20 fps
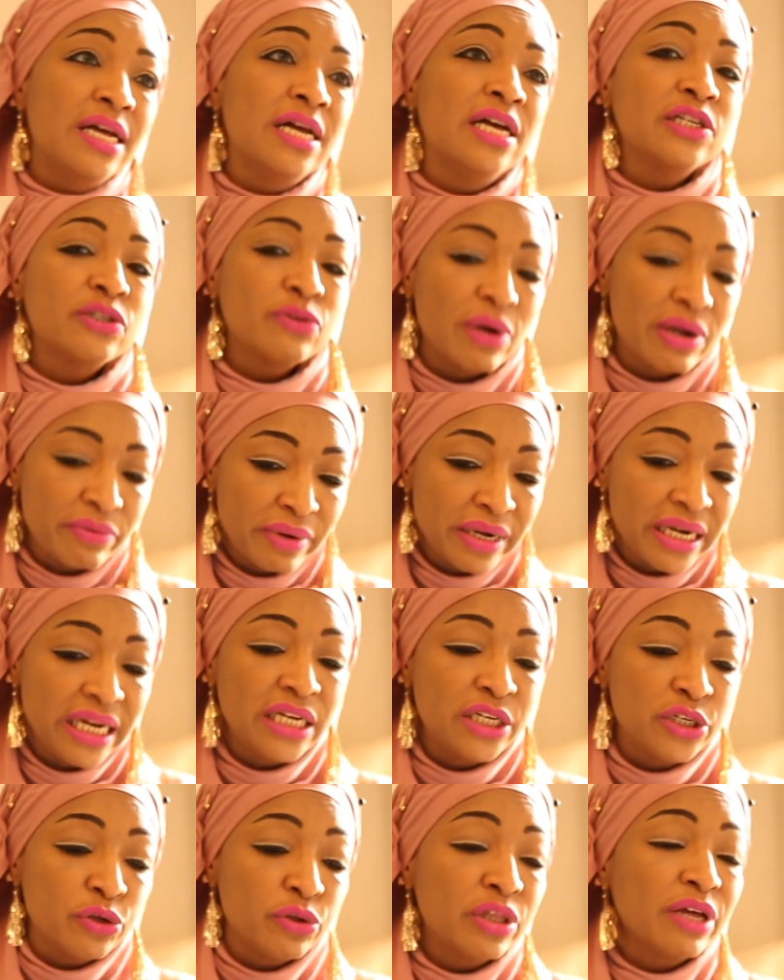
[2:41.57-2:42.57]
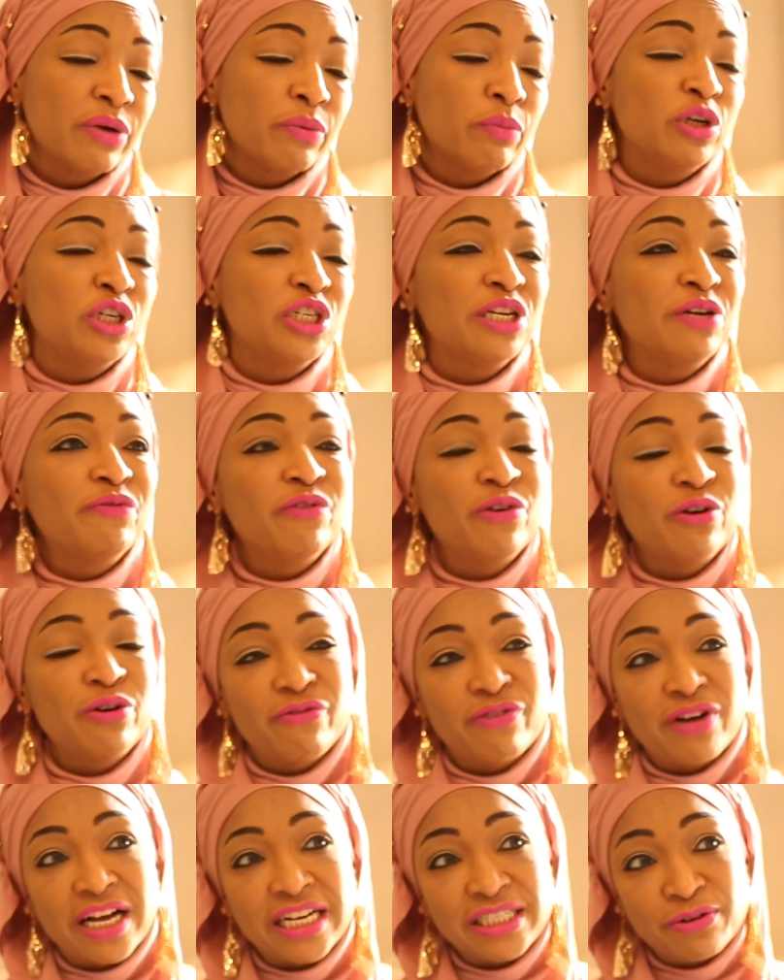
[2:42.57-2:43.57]
So I really do think we should vote
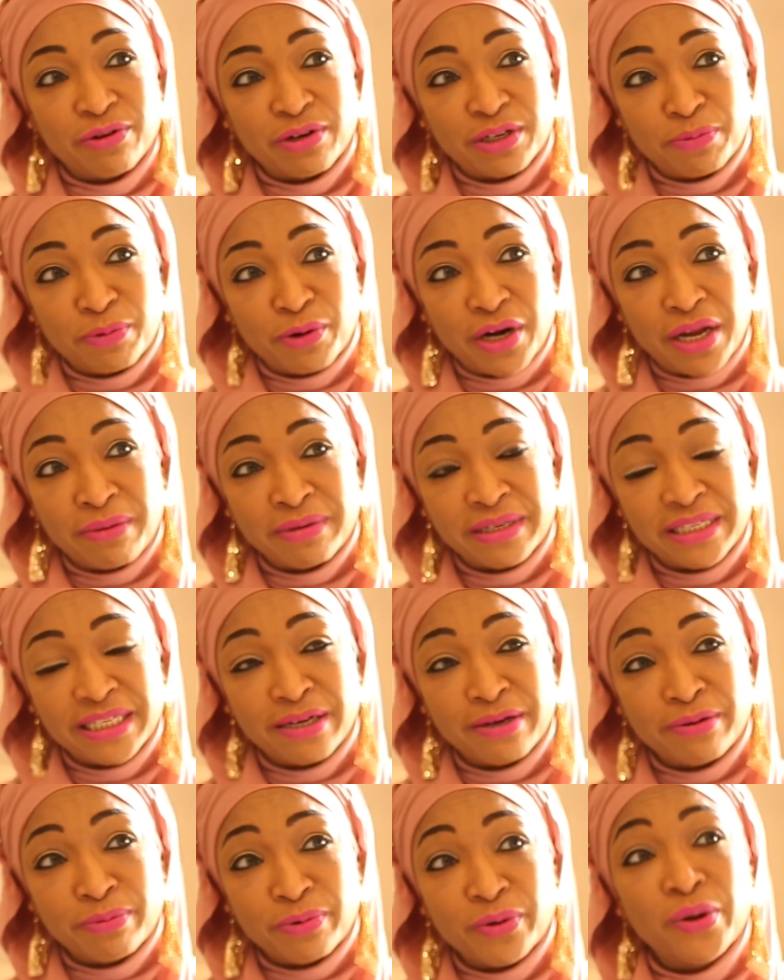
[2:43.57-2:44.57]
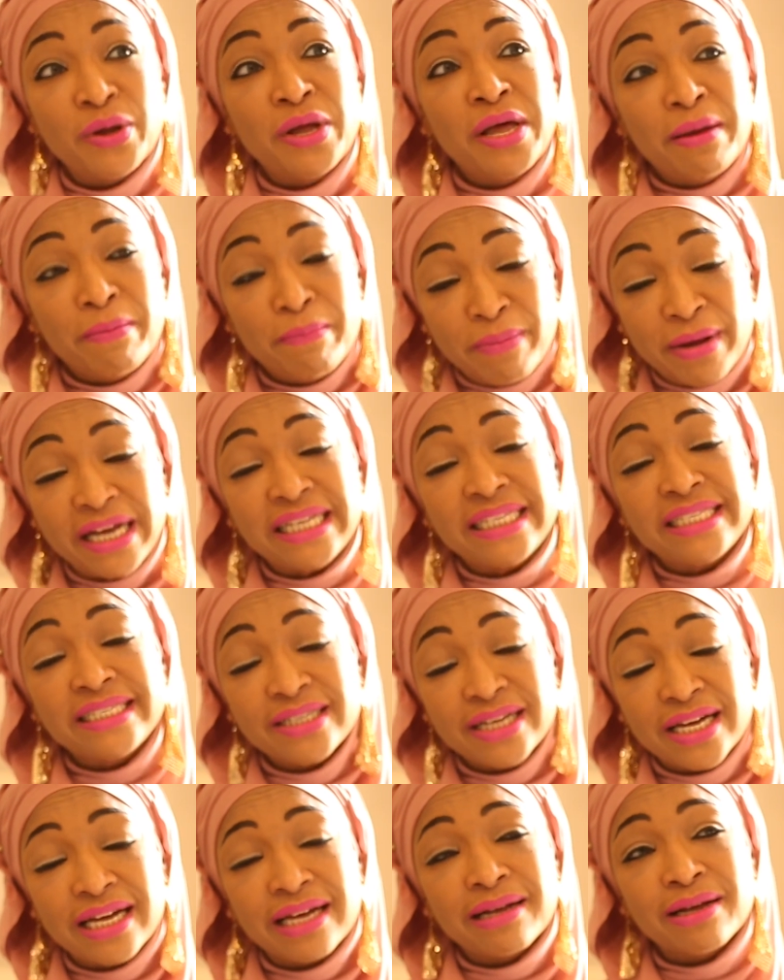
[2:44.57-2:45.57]
for Asiwaju Bola Ahmed Tinubu
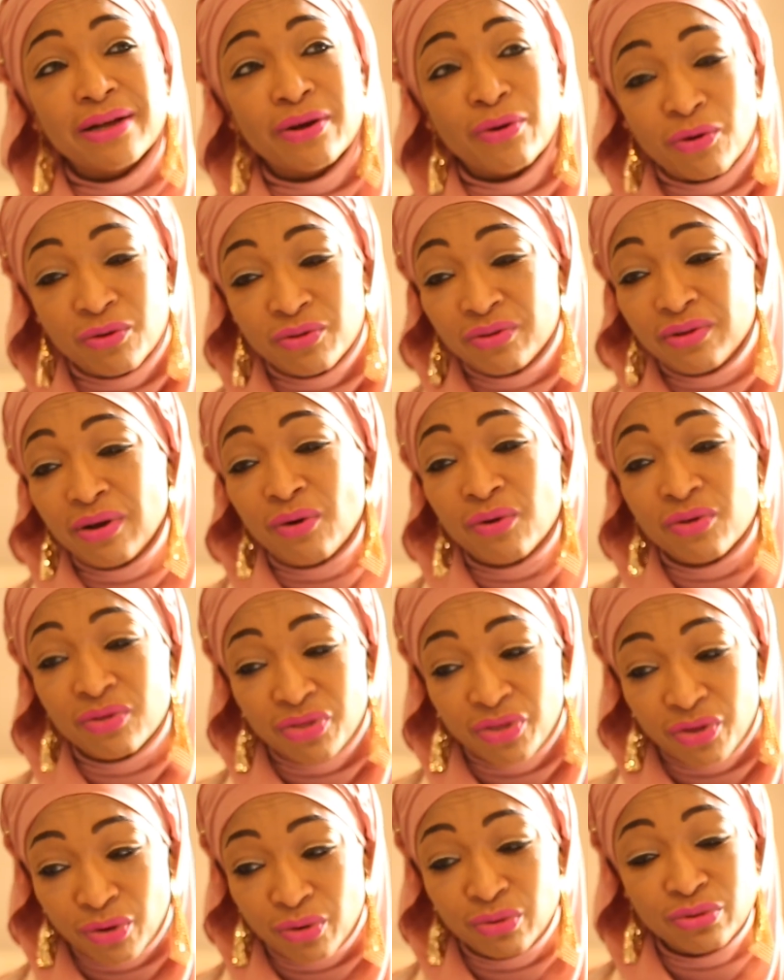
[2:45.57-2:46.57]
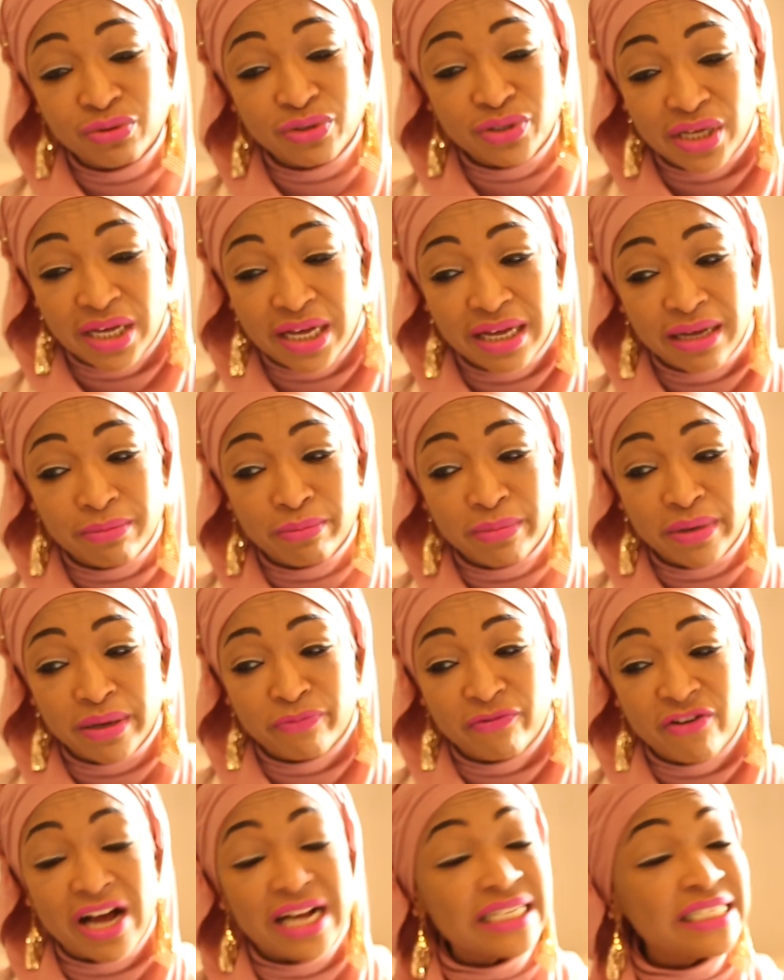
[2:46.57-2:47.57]
based on those
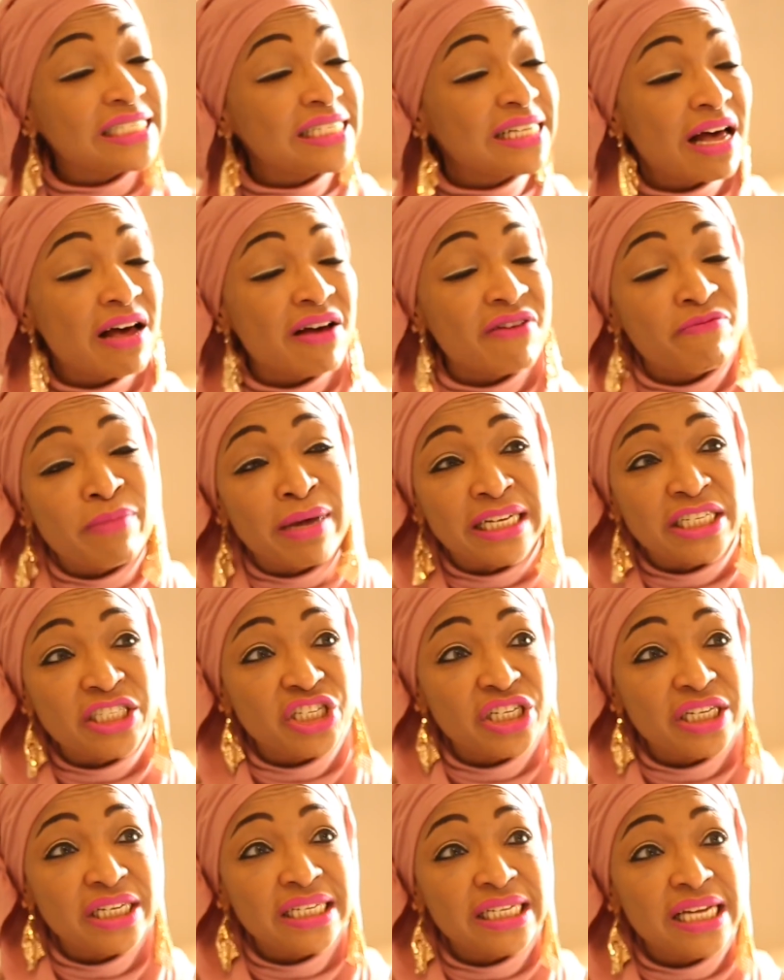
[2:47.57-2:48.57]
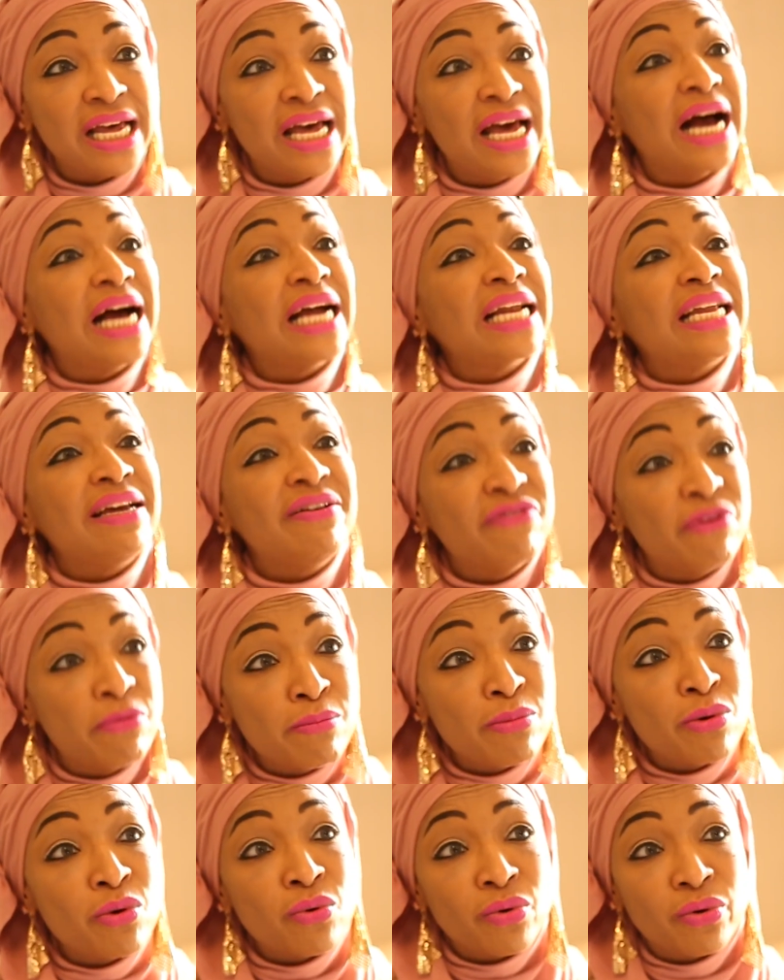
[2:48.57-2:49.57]
factors that I've mentioned and even
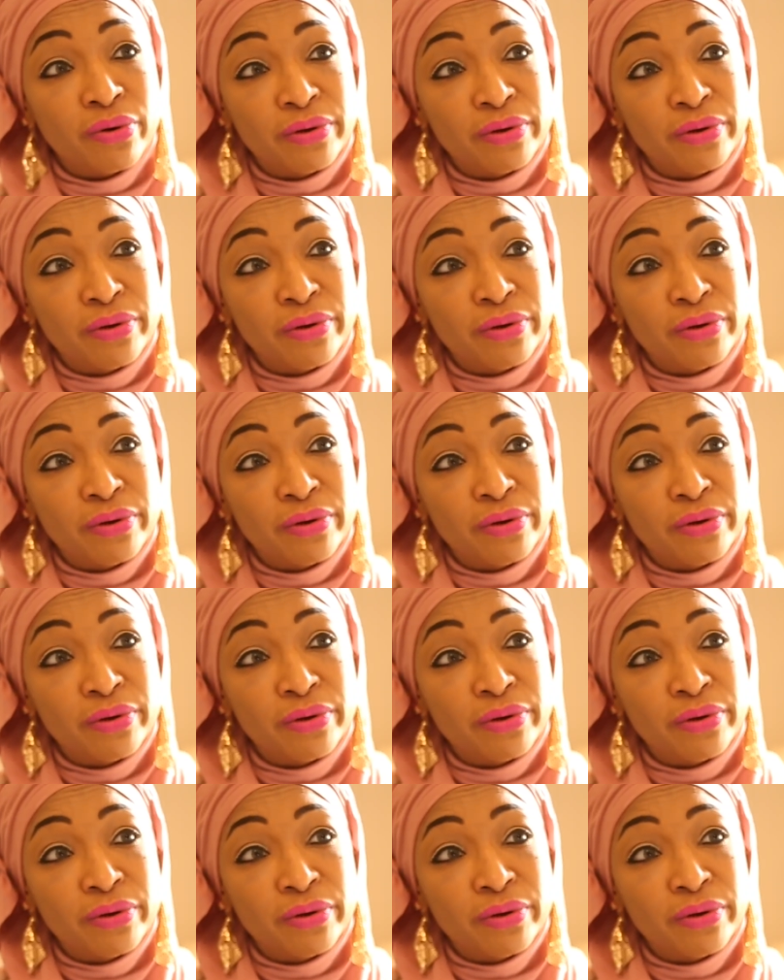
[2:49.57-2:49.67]
more.